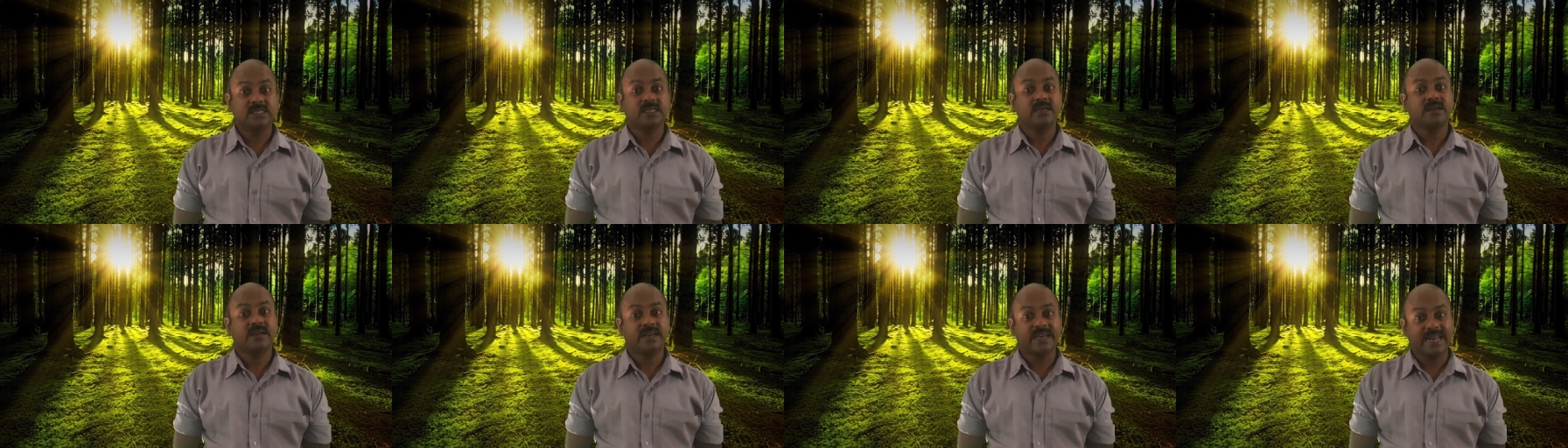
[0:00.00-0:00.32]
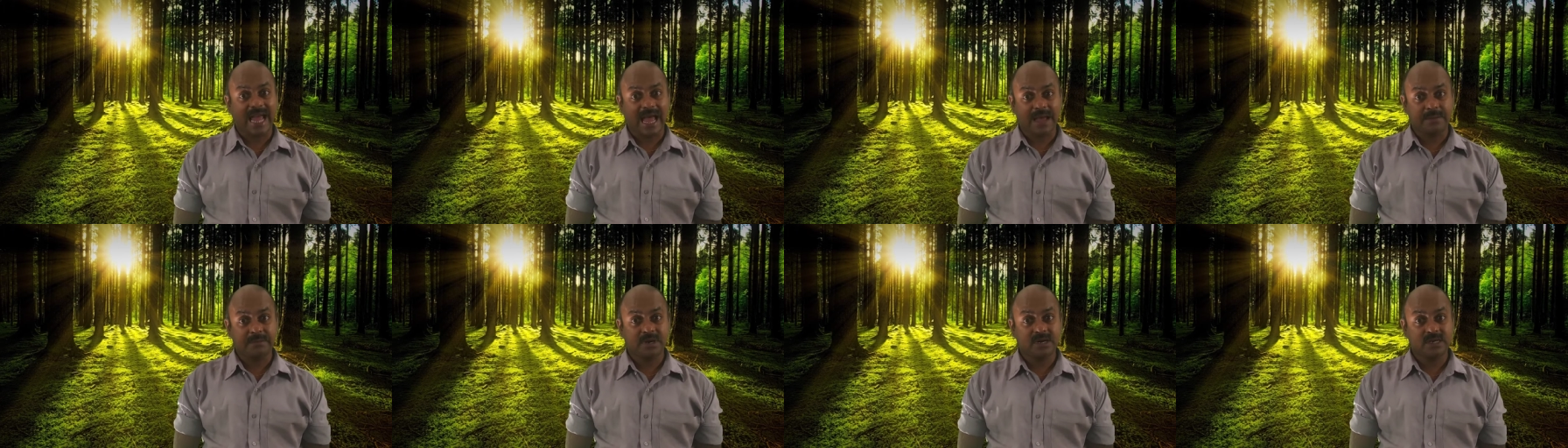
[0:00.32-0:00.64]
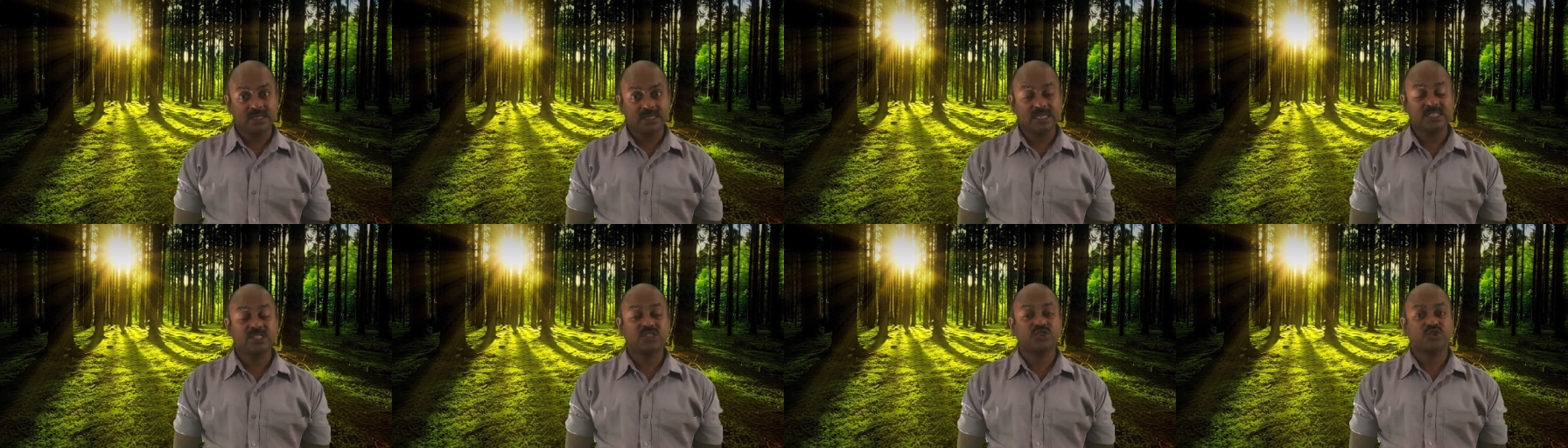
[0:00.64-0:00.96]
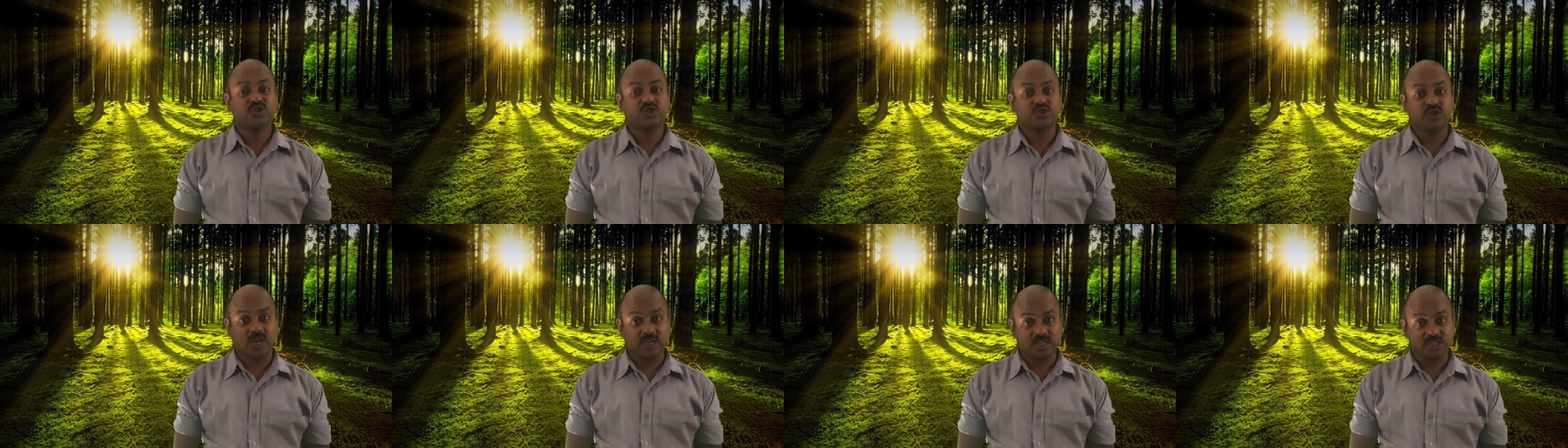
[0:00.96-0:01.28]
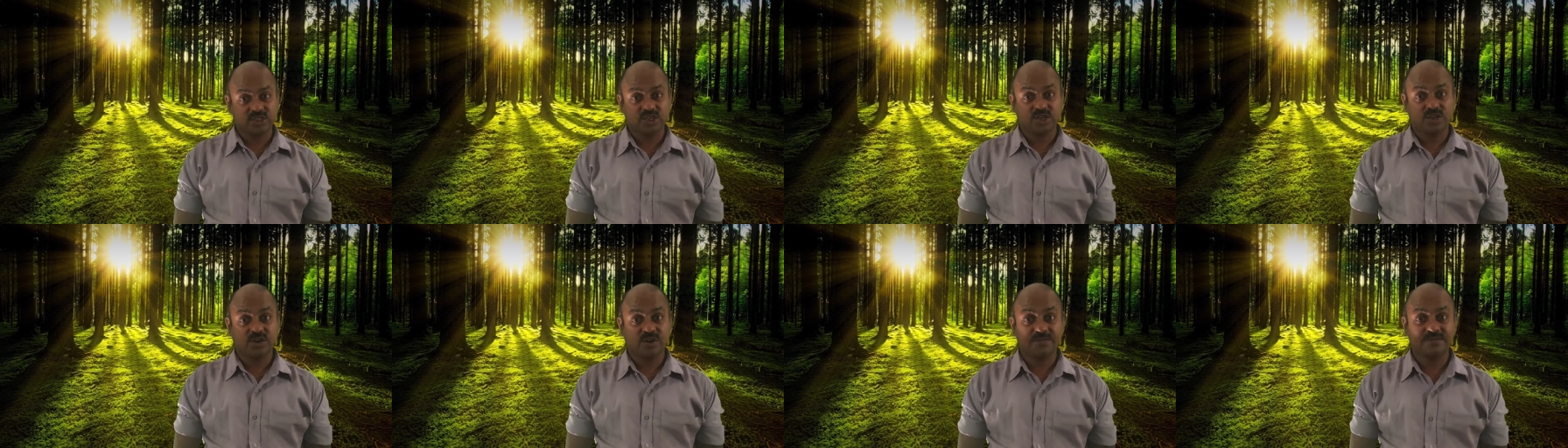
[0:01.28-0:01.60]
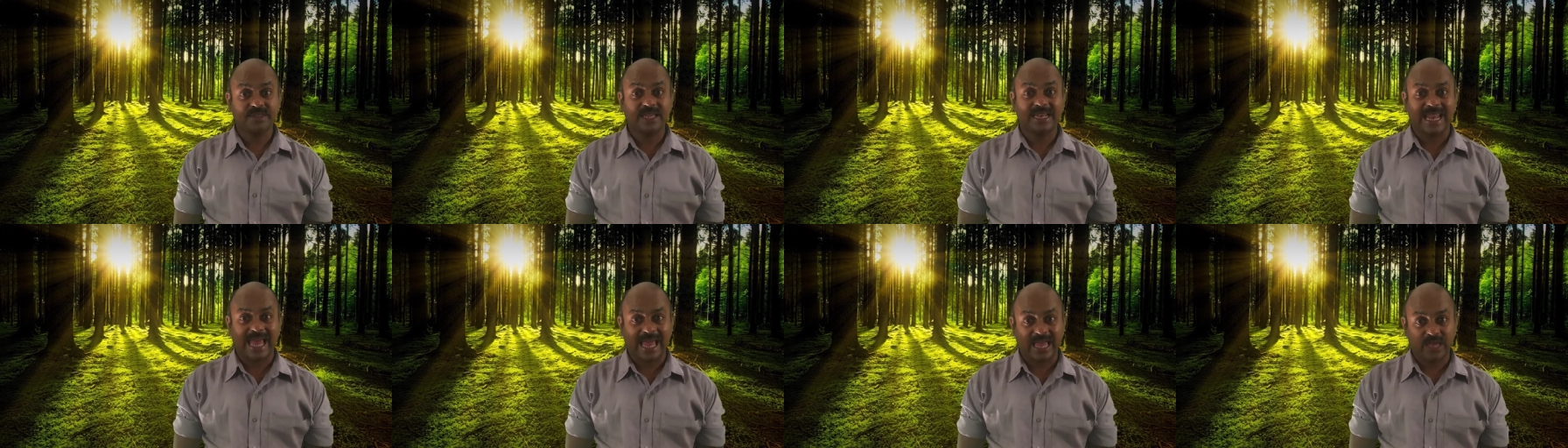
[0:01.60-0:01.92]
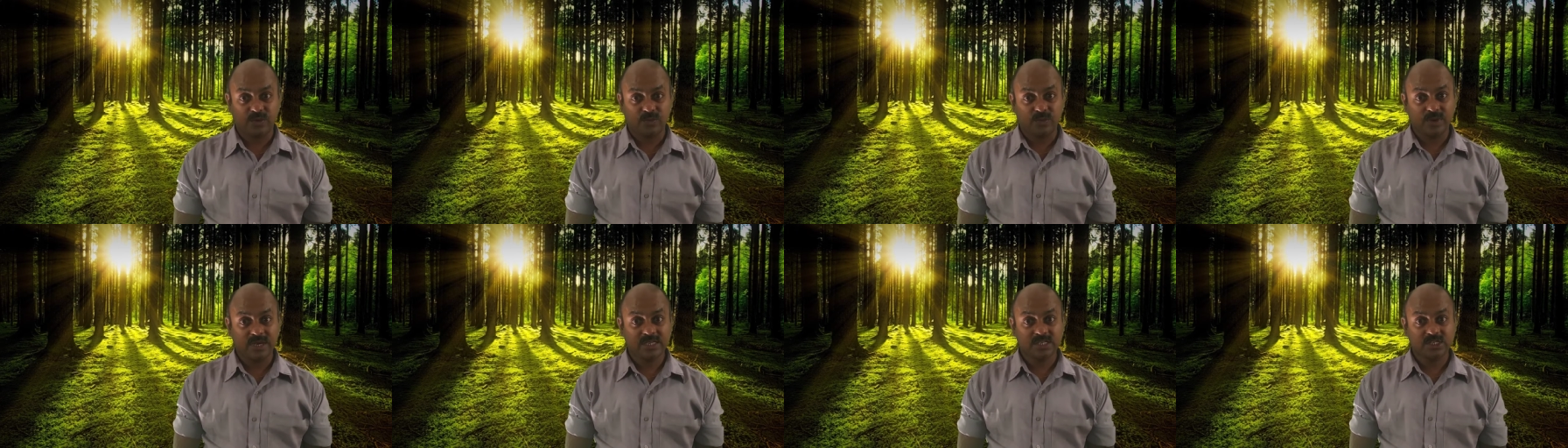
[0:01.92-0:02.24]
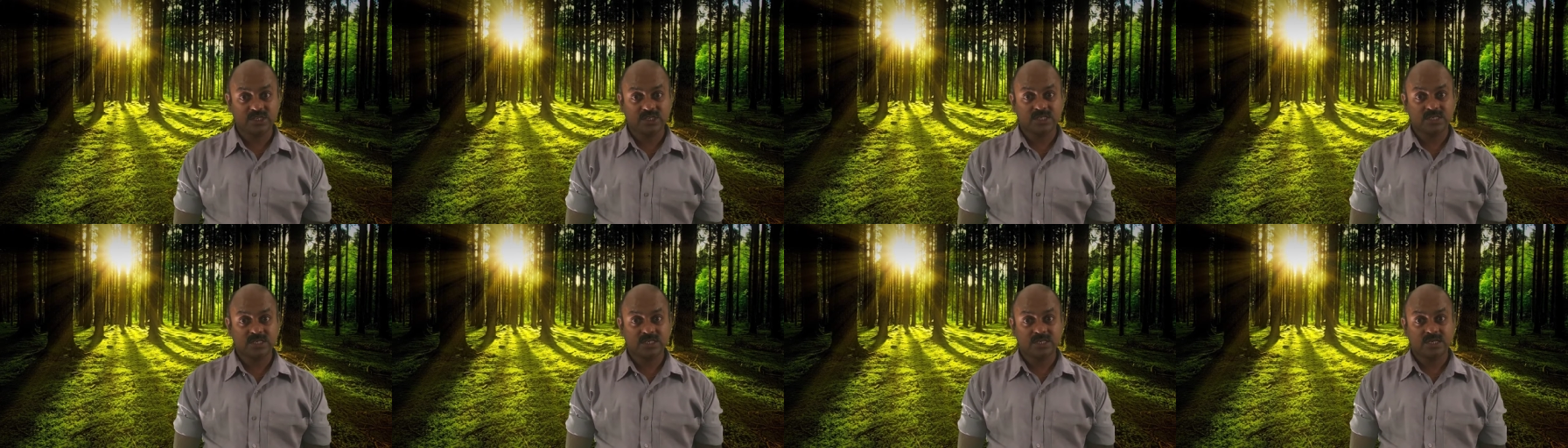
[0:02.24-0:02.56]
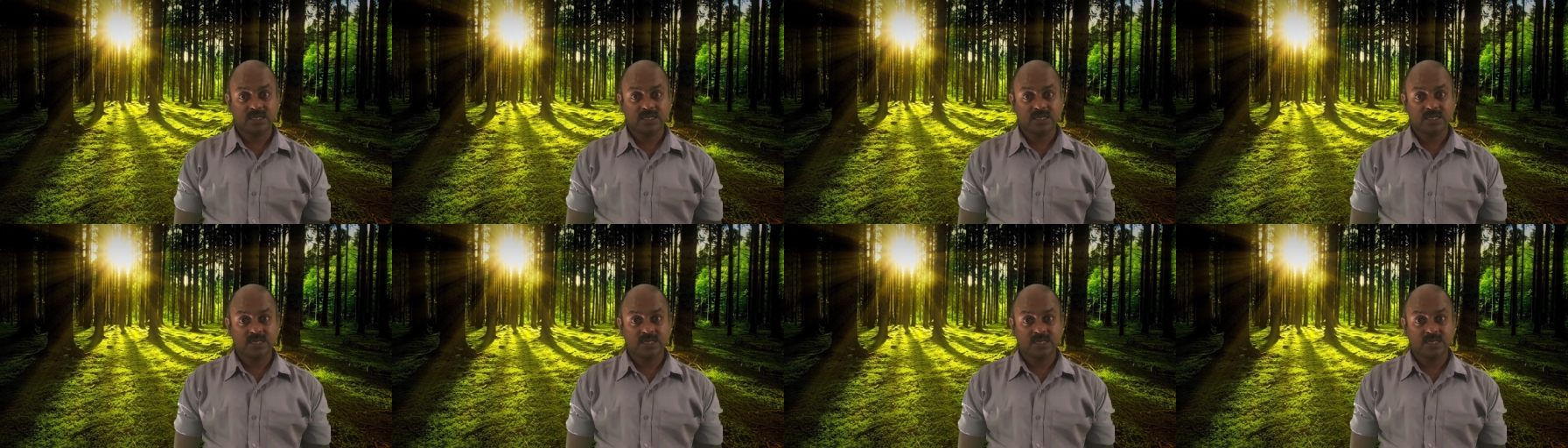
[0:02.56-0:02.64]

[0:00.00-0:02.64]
the grammar, the structure of the language,